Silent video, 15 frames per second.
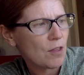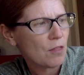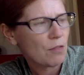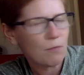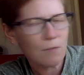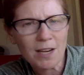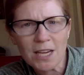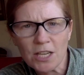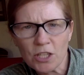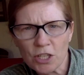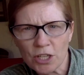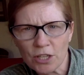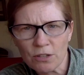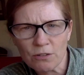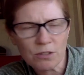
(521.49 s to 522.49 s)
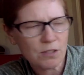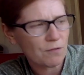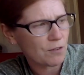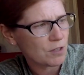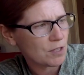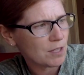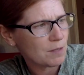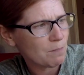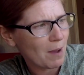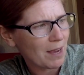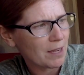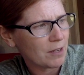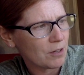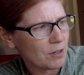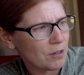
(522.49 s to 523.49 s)
3 cheers for
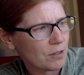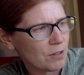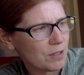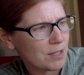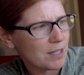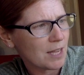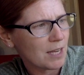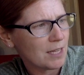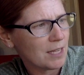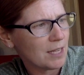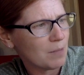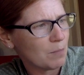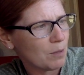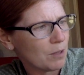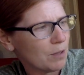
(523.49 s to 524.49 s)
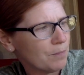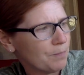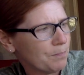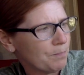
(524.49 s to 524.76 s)
Spider," said keeper.